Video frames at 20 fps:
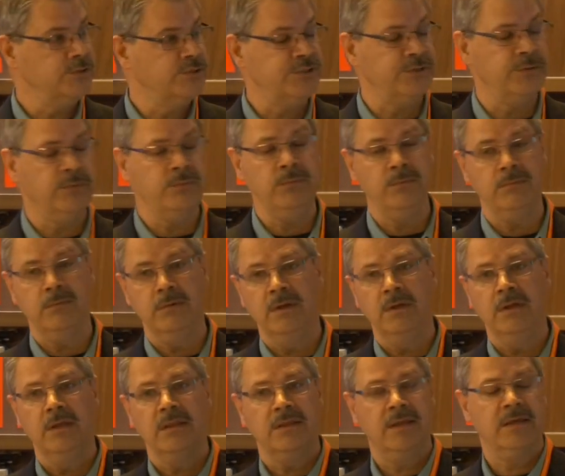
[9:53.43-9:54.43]
2,
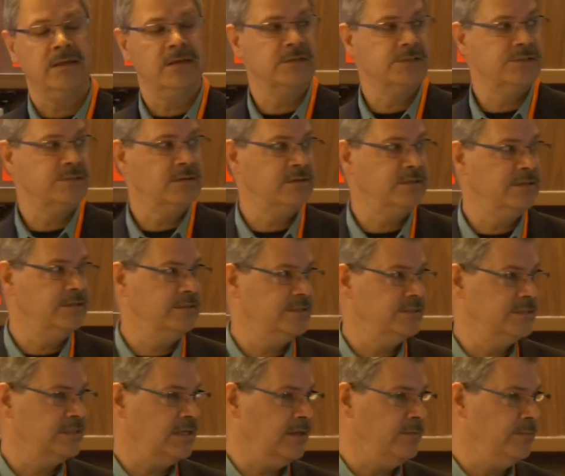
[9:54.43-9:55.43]
they can start to
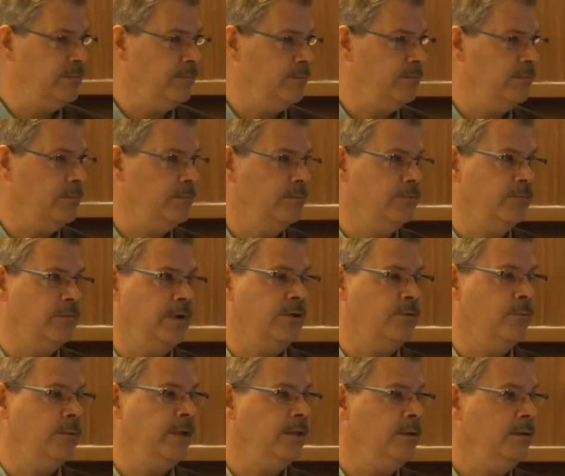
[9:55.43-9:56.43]
design right
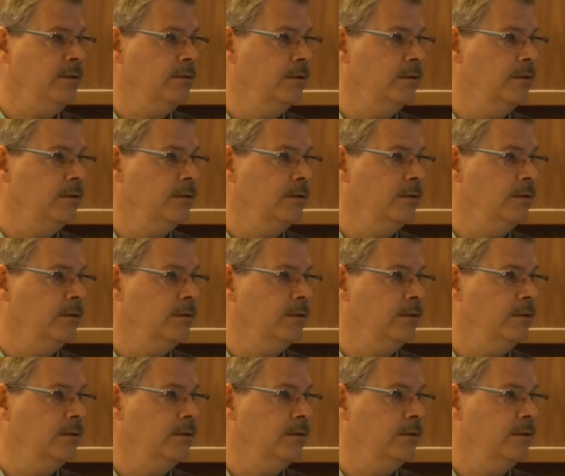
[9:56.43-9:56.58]
away.